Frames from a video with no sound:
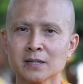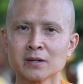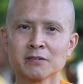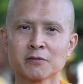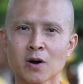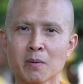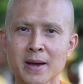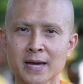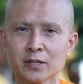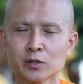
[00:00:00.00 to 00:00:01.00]
in order for a
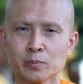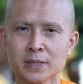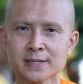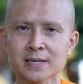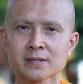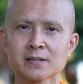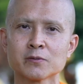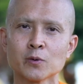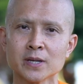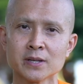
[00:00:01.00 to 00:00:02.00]
man to be
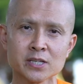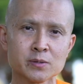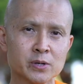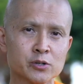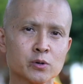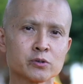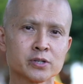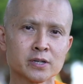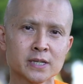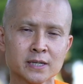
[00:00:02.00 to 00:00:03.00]
successful in his spiritual
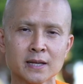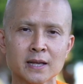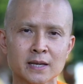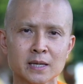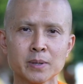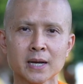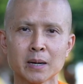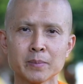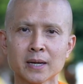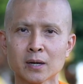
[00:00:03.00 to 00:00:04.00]
journey in
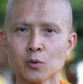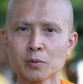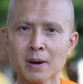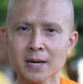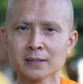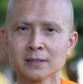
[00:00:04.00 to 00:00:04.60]
becoming a good monk,